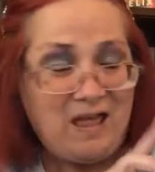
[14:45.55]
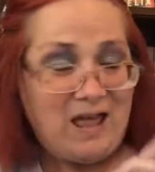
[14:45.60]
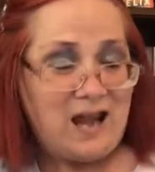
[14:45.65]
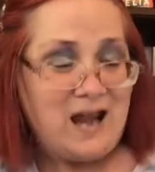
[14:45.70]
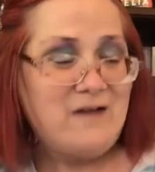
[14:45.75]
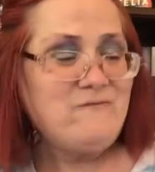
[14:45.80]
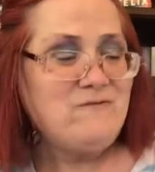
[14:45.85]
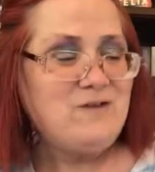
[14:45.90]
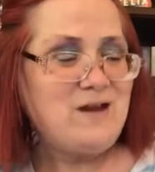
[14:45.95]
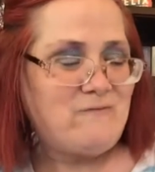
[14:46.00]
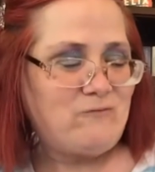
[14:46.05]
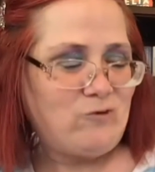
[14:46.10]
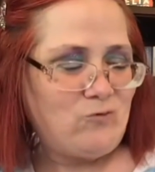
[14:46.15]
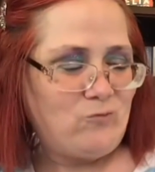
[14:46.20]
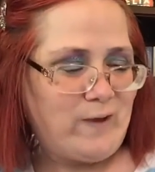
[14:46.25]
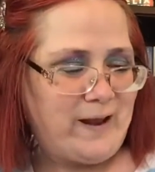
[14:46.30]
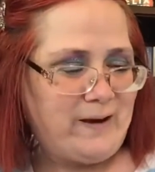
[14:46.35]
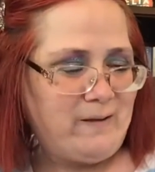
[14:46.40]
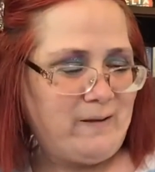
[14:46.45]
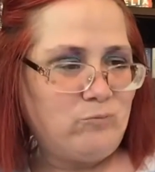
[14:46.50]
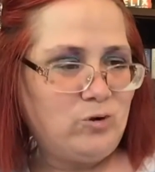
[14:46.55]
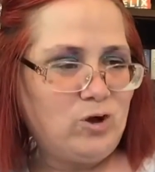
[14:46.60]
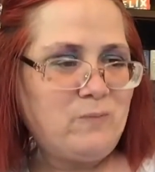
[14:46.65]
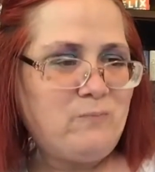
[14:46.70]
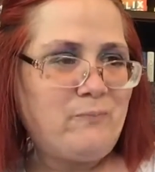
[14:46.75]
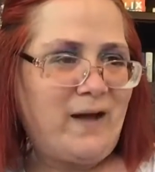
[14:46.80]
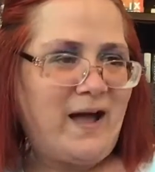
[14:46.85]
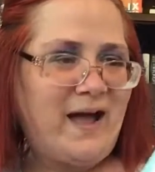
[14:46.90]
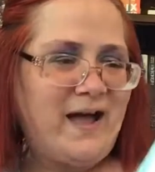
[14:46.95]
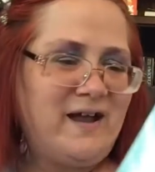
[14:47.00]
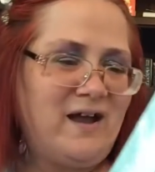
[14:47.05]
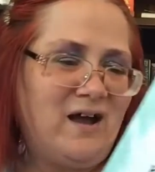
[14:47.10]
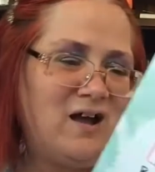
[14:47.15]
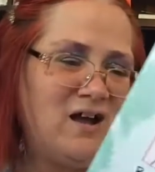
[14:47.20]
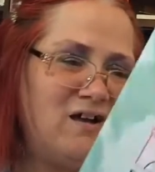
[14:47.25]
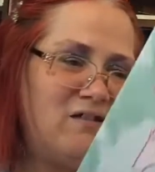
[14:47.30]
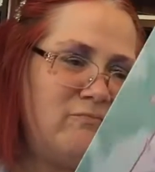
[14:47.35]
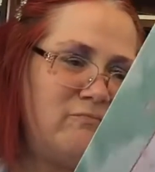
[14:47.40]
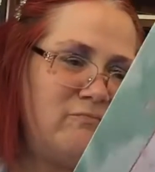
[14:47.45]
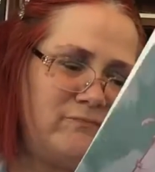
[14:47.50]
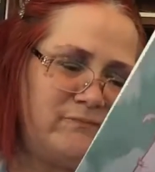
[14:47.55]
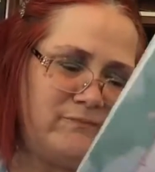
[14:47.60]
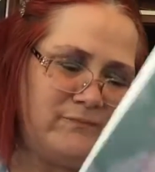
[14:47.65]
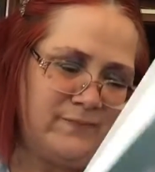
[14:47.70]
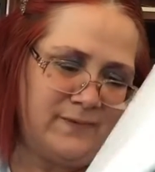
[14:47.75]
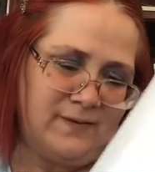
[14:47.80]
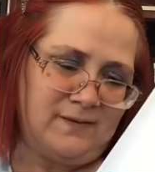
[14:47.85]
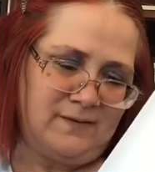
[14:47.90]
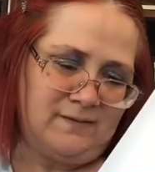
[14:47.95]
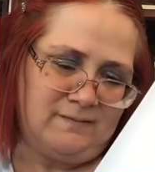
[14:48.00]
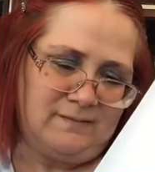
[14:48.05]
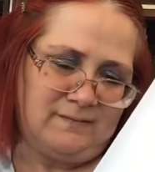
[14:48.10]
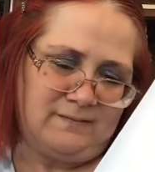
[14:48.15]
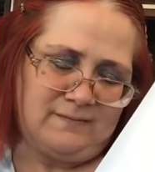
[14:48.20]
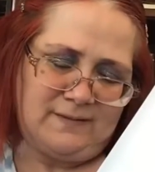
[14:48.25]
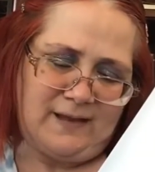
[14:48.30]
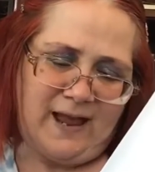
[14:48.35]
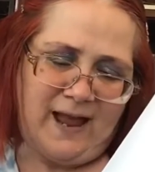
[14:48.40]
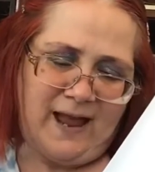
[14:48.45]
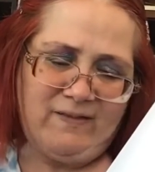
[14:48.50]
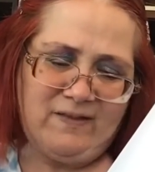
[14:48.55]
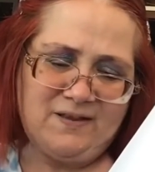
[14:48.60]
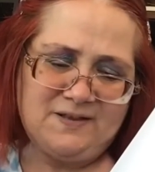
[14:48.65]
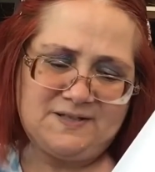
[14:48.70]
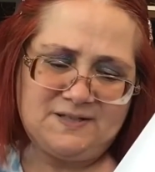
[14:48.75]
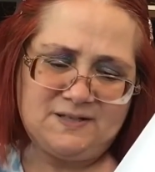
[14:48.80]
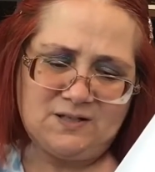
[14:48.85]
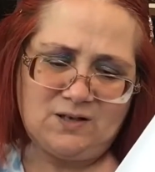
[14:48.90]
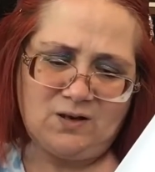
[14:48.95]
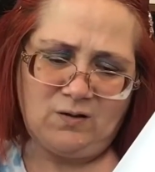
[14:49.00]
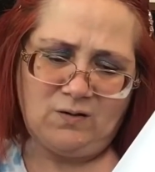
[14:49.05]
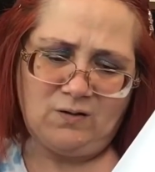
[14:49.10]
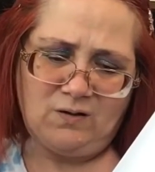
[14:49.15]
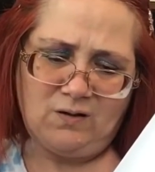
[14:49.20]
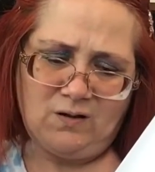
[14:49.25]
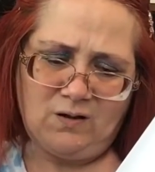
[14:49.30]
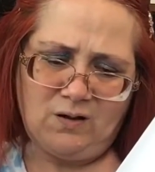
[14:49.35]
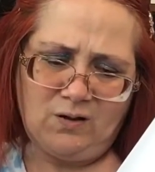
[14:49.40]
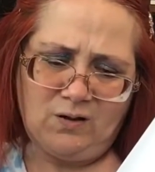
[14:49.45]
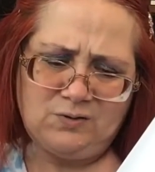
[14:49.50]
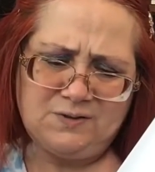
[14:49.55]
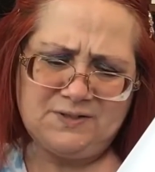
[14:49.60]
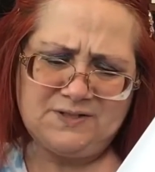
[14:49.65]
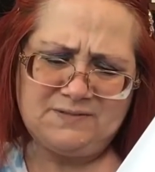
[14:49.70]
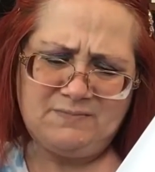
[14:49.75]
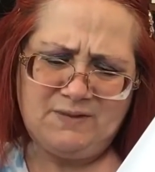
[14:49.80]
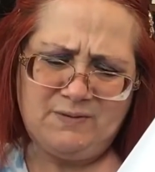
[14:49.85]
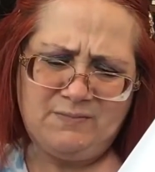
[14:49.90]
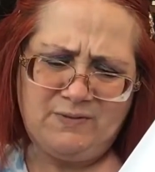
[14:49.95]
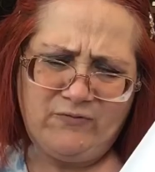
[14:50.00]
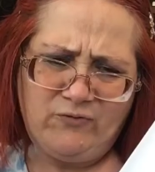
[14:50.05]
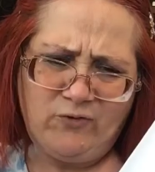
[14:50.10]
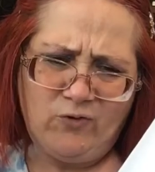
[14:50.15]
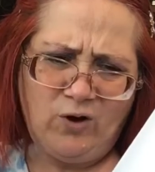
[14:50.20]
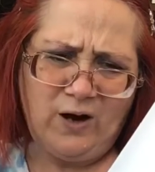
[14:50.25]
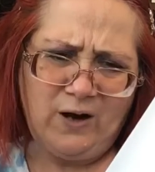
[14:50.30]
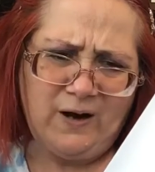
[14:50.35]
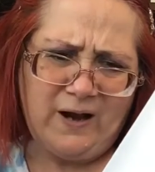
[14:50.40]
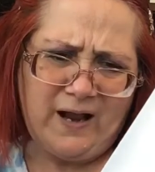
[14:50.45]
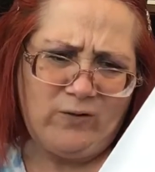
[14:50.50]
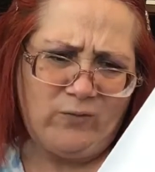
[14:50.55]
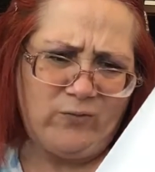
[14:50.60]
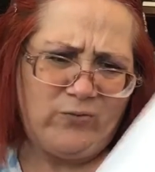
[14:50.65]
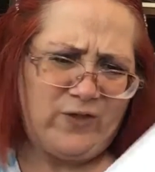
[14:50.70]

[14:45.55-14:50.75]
and I've never read a book by um, Alice Oseman before. I don't